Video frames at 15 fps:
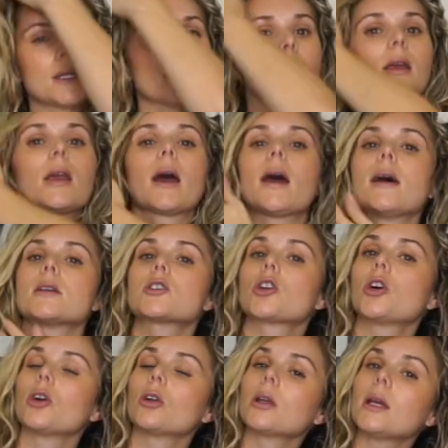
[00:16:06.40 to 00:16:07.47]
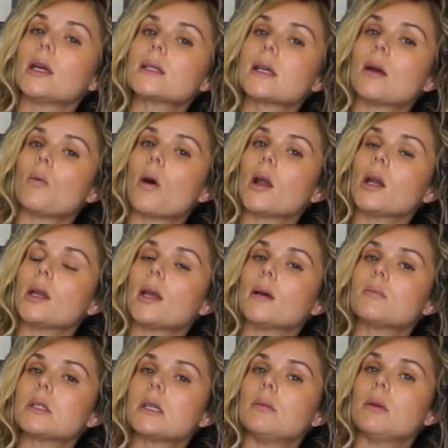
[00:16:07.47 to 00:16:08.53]
didn't get as curly as I wanted
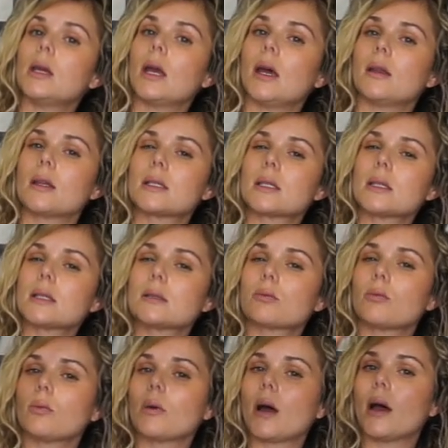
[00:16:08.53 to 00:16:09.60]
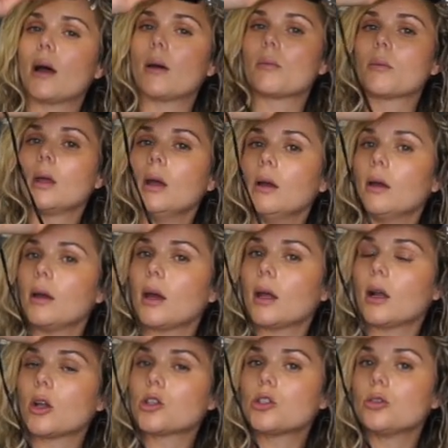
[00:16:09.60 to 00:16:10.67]
them to be. And this is
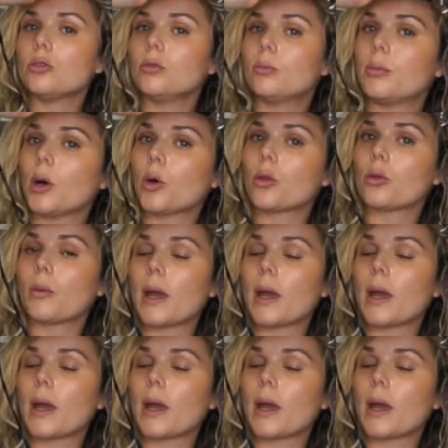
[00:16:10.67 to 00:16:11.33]
and I'll do both